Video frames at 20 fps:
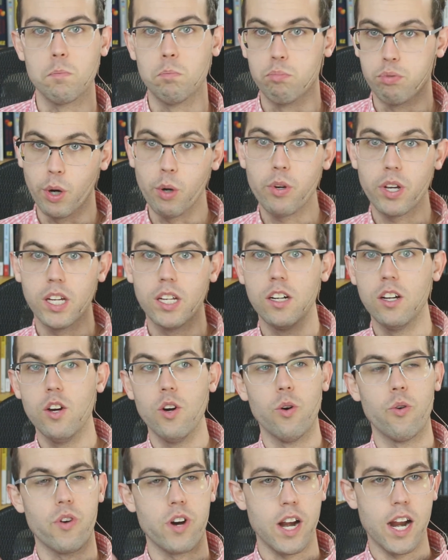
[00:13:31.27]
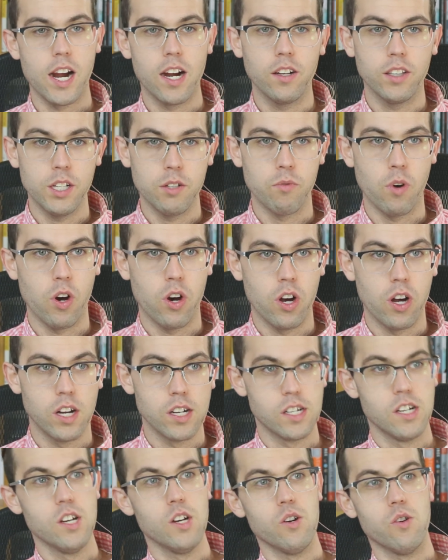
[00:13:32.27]
broken or inherently
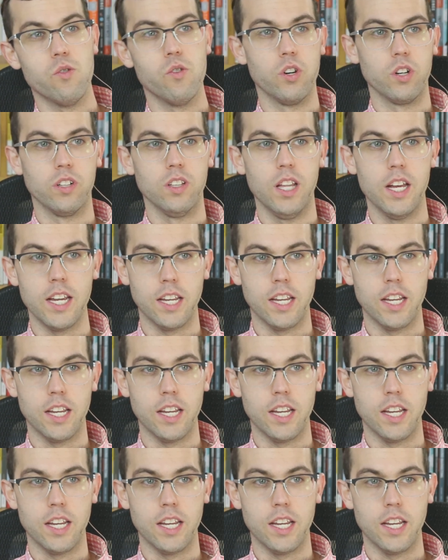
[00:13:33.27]
wrong or